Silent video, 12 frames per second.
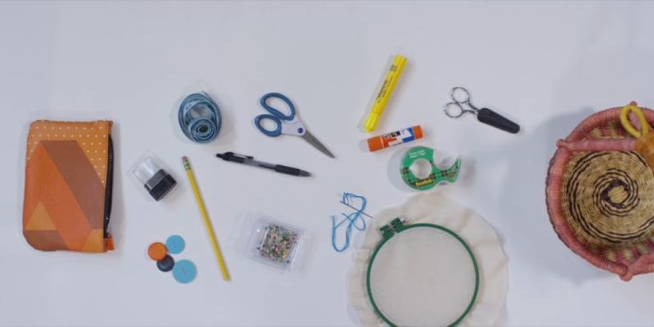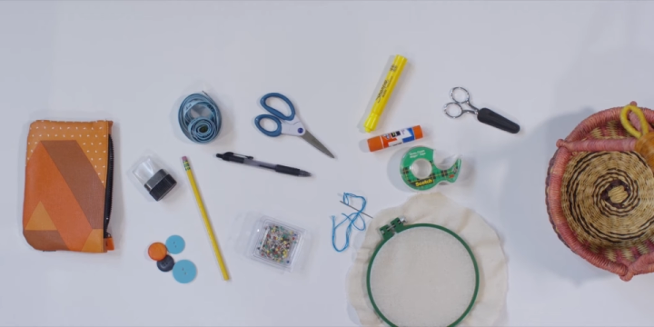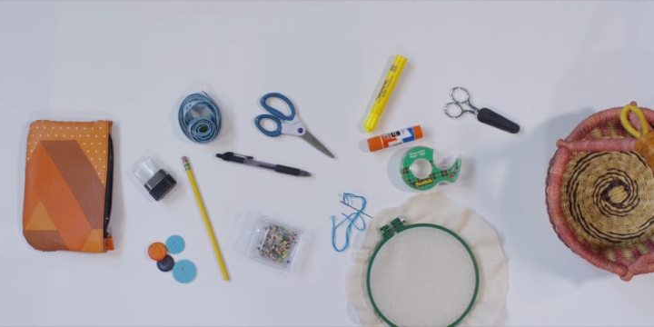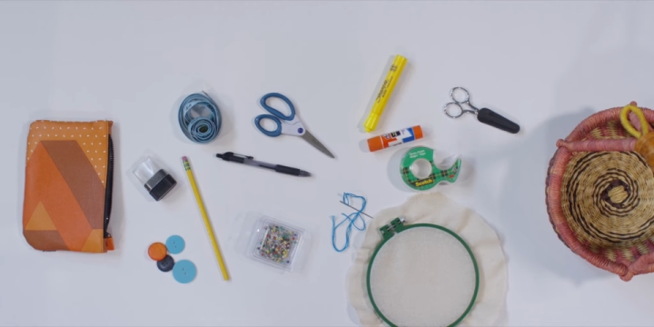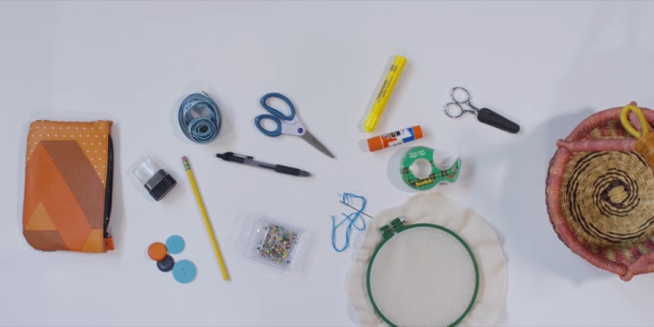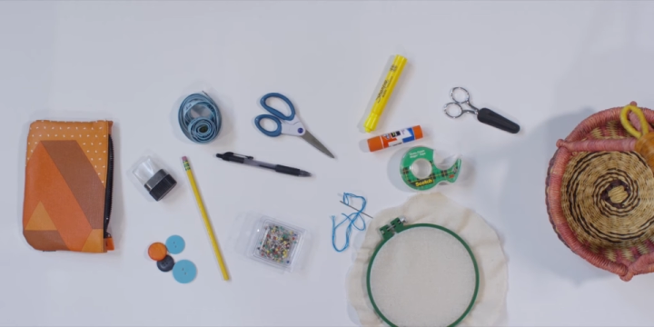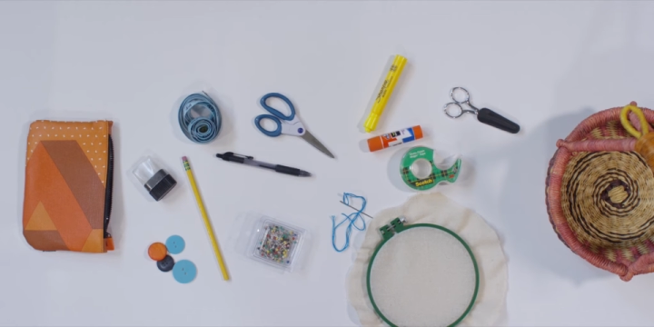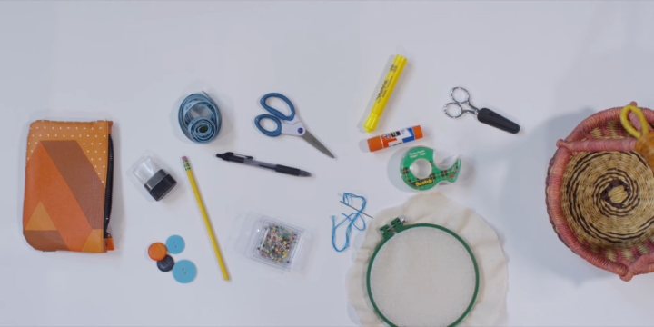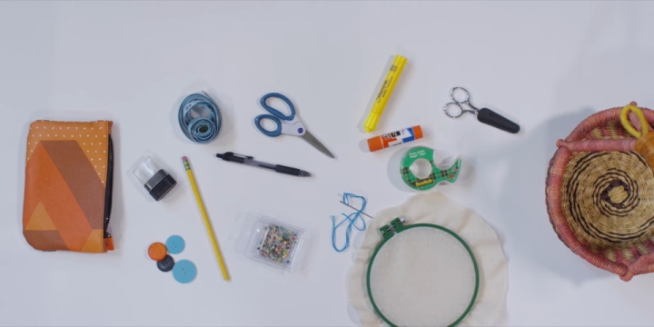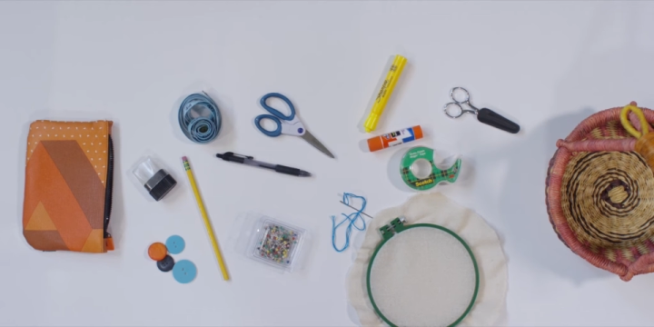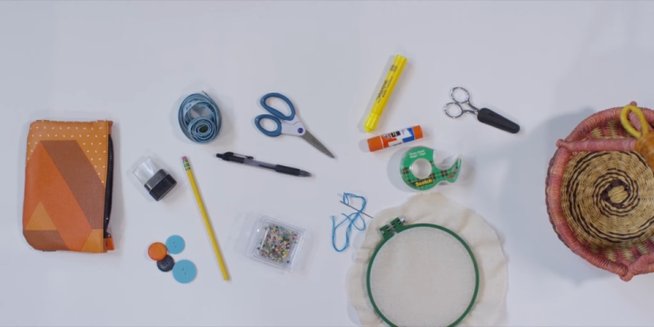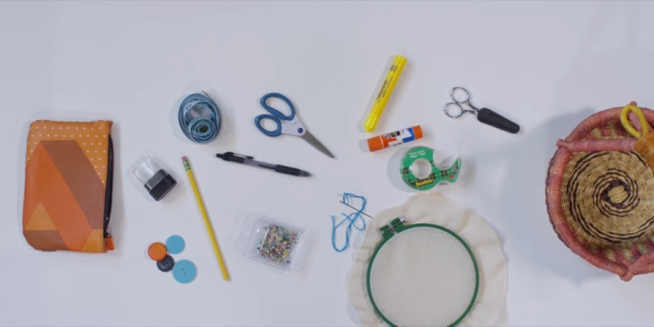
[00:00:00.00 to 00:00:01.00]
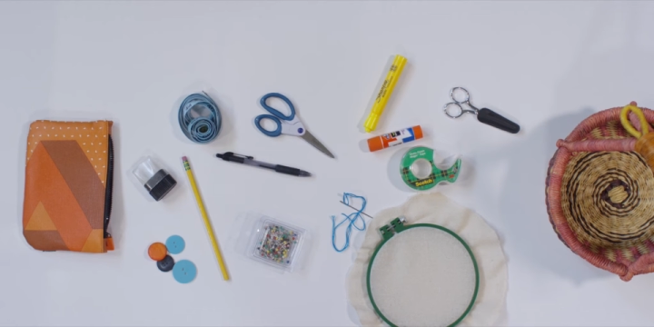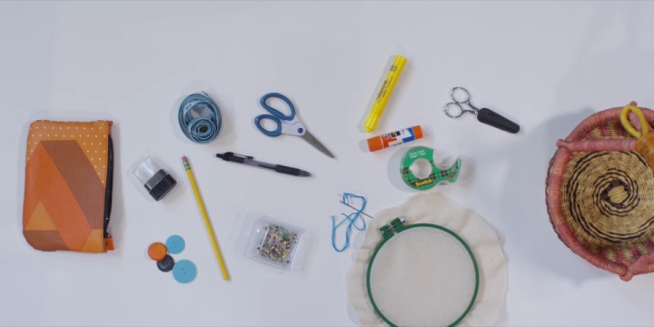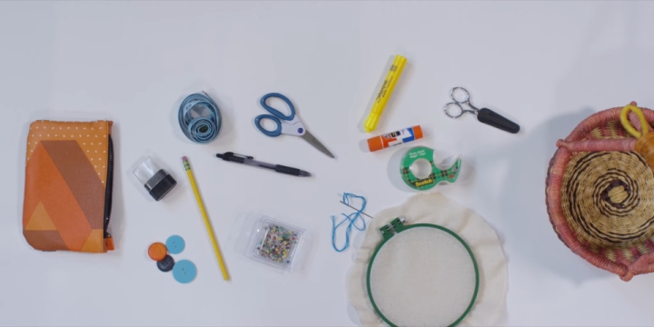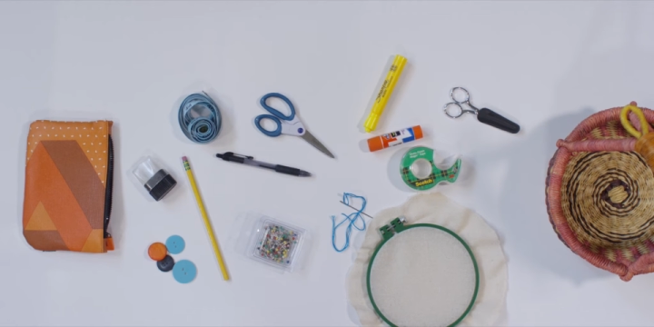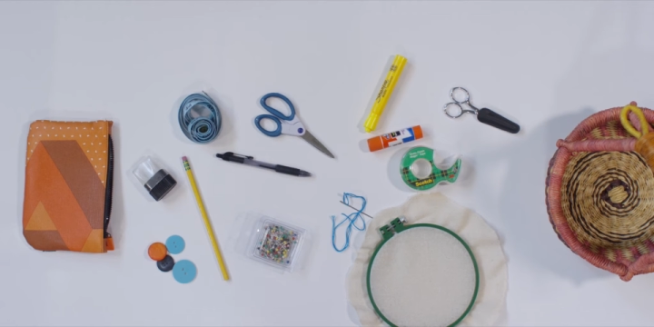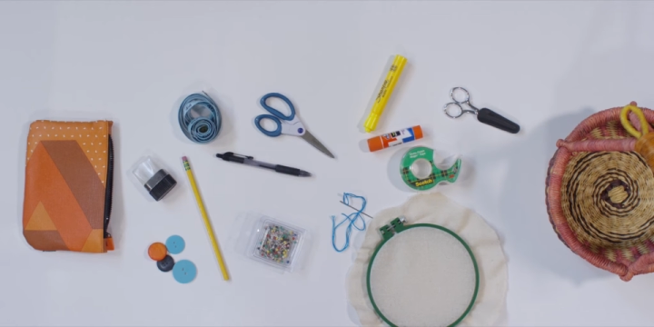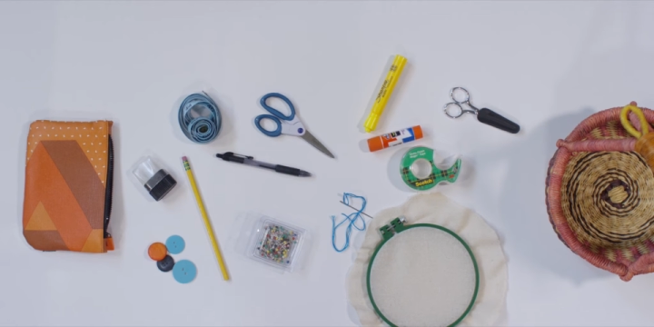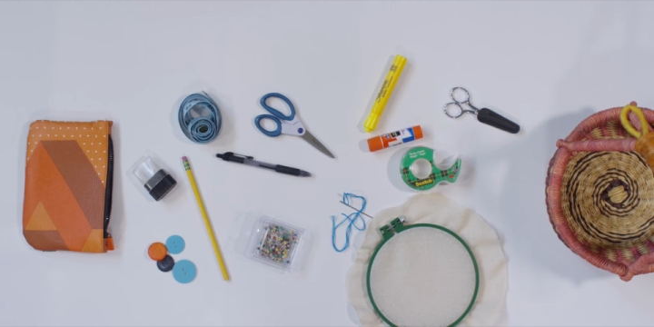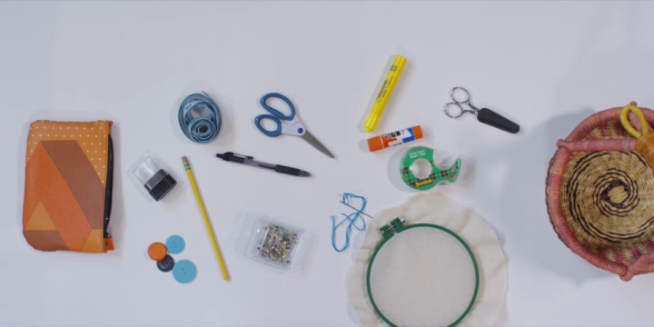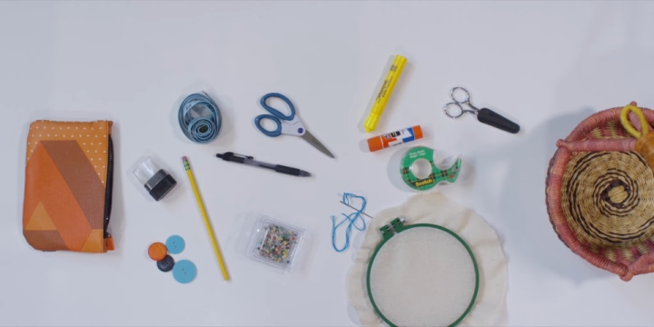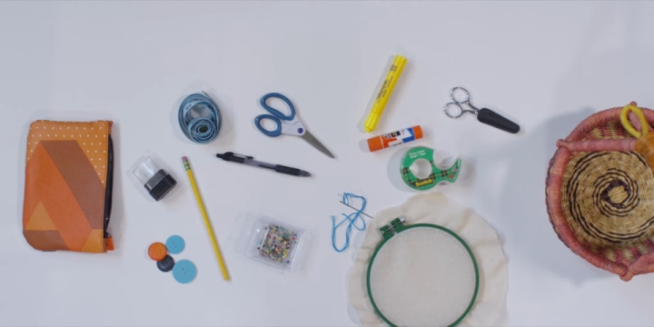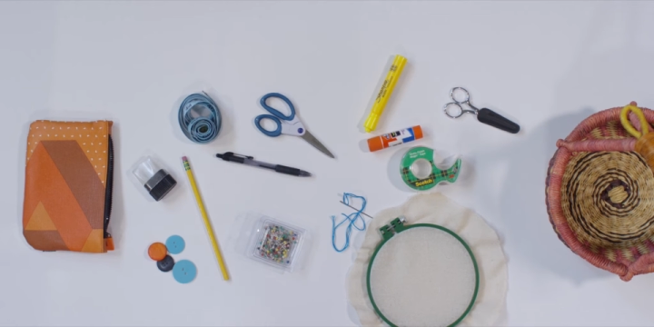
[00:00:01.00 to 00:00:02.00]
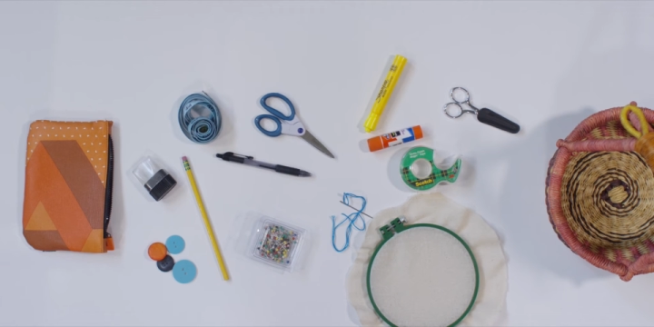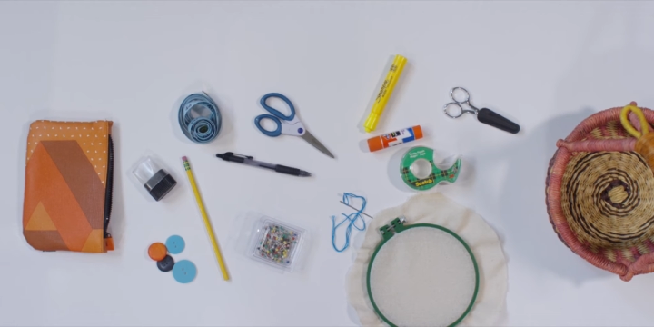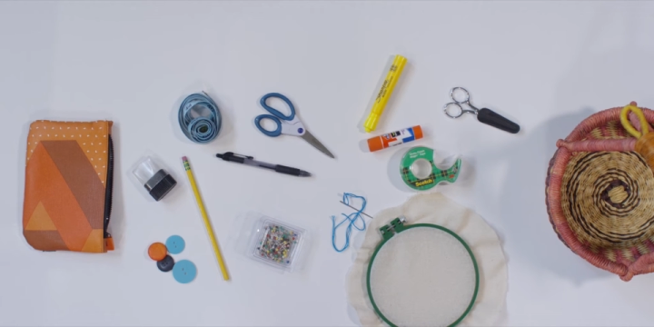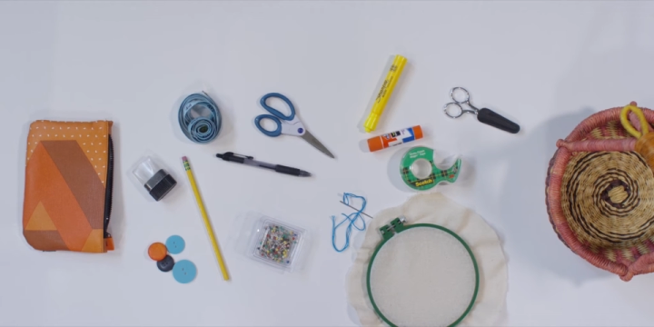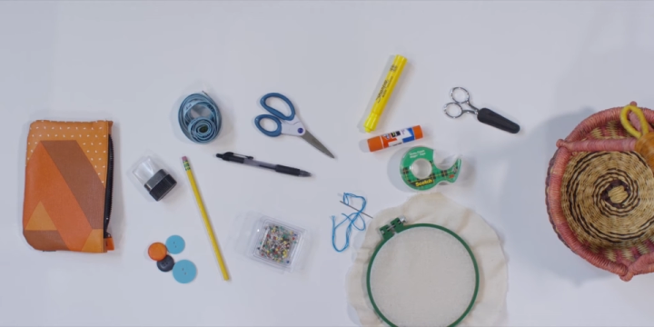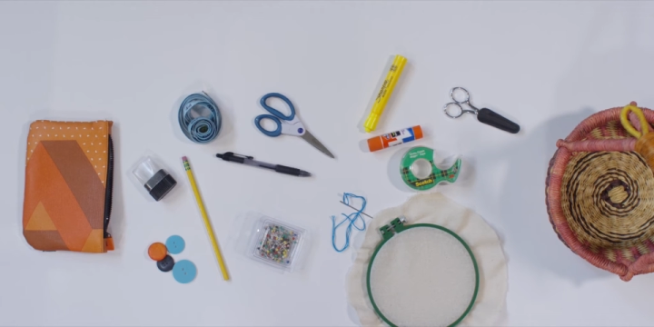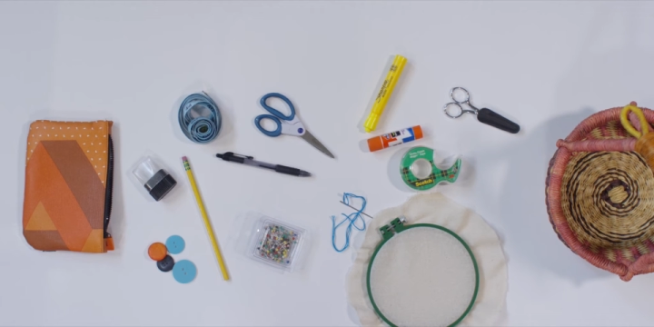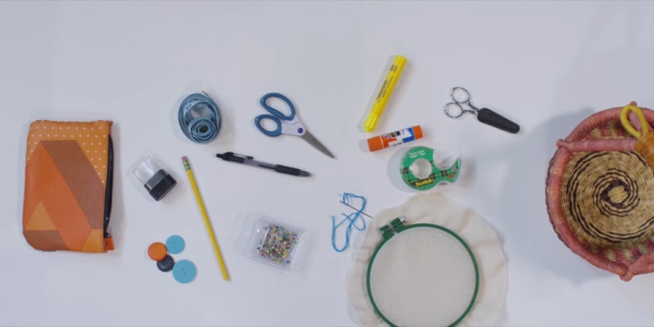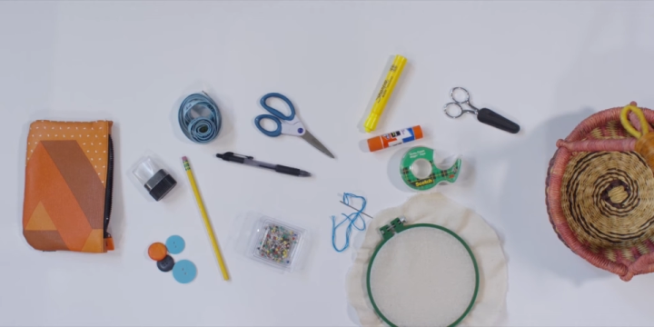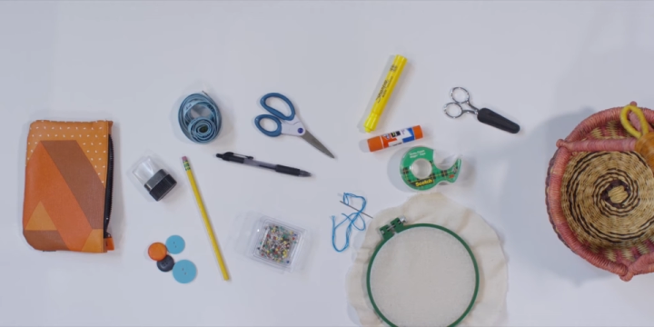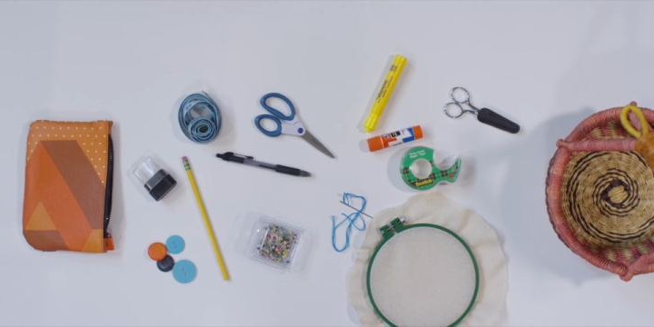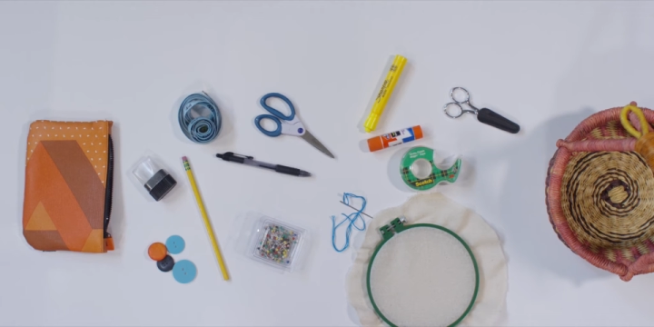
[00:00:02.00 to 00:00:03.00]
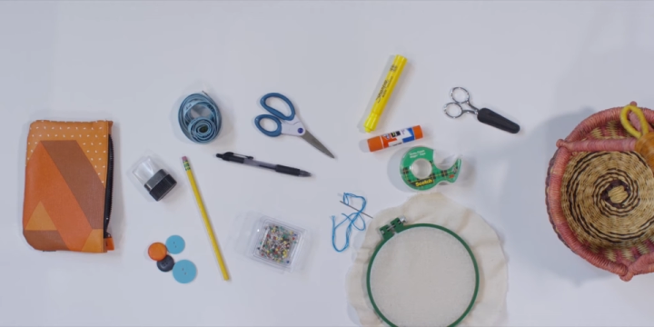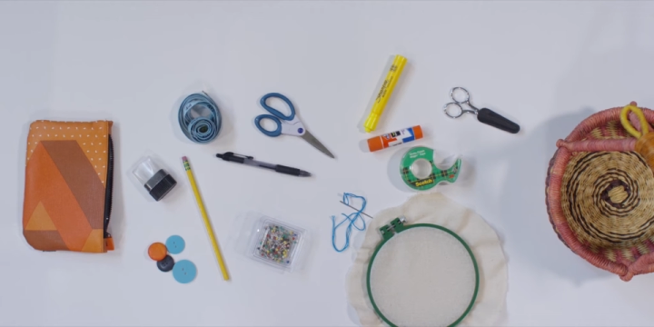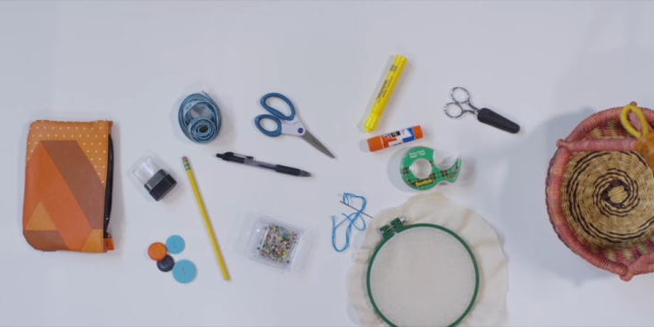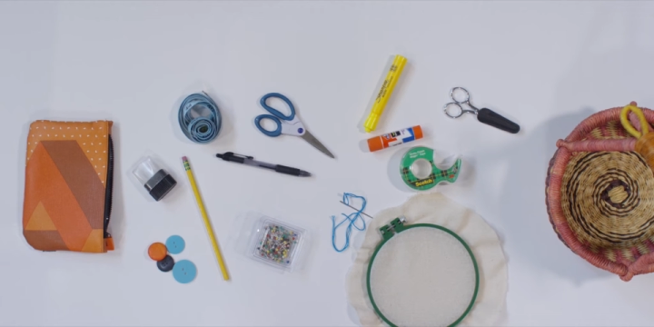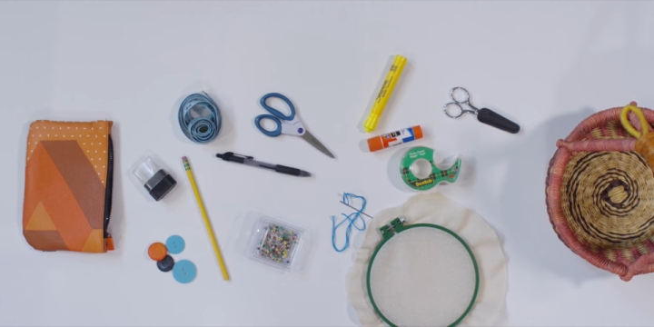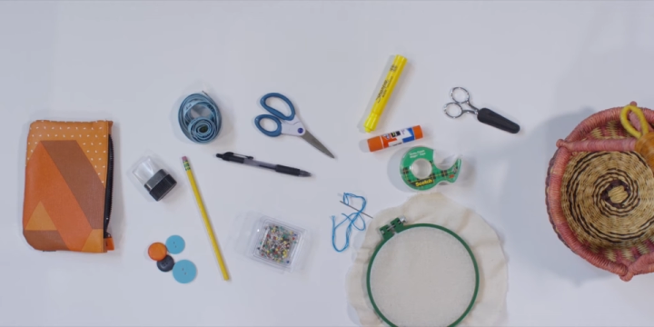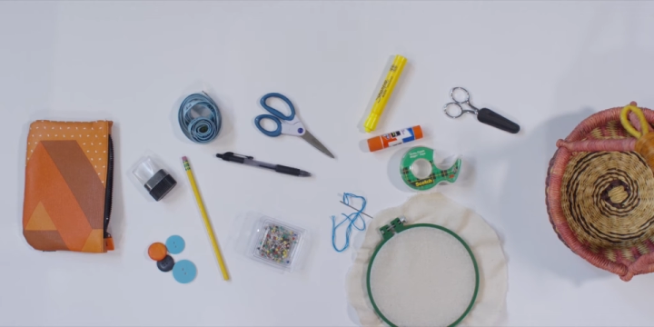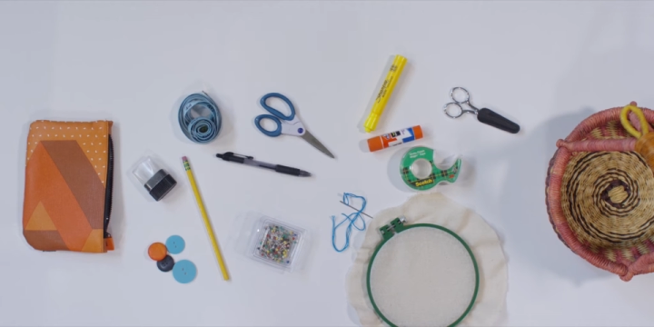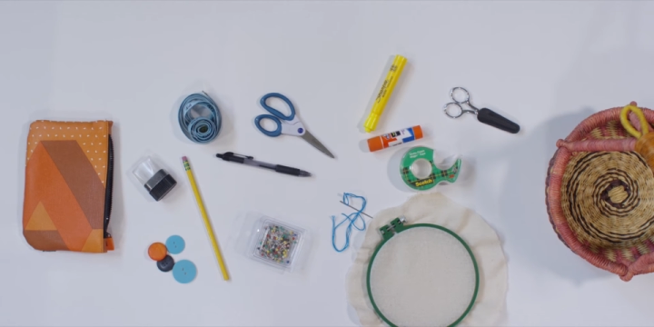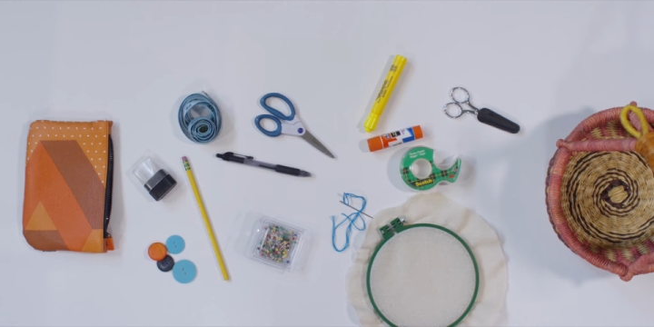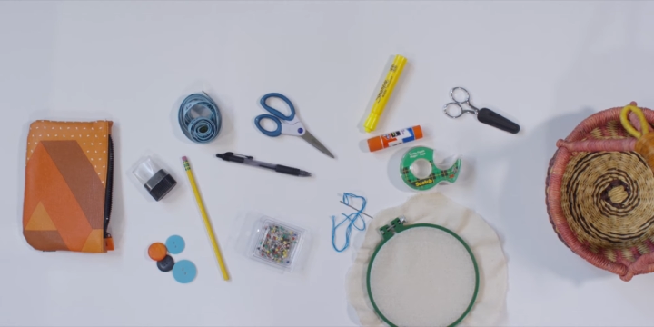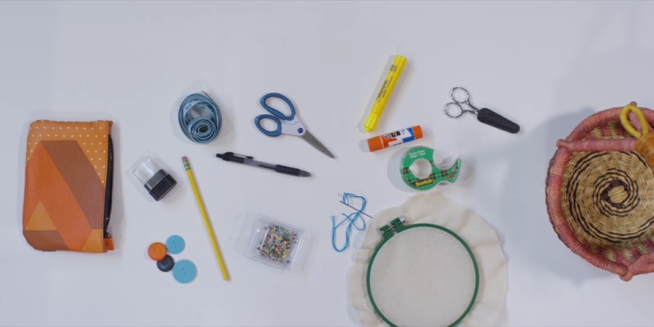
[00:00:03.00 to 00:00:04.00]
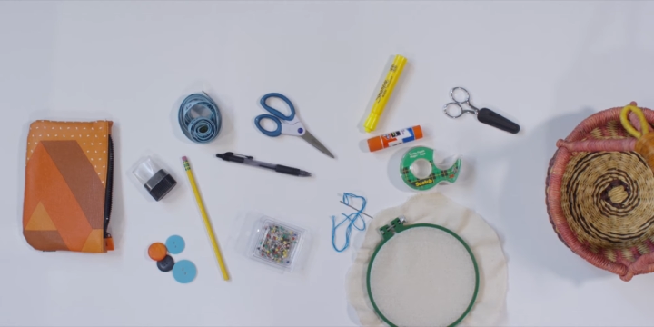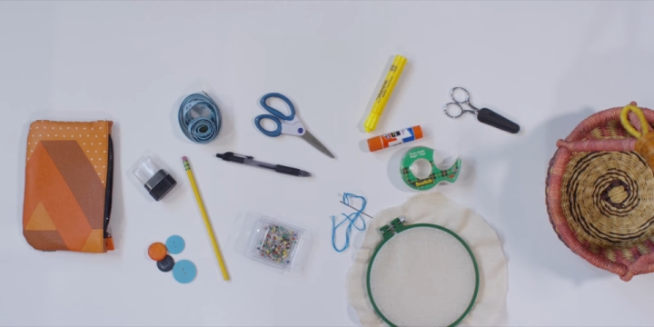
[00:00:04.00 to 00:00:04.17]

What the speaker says: (no speaker visible)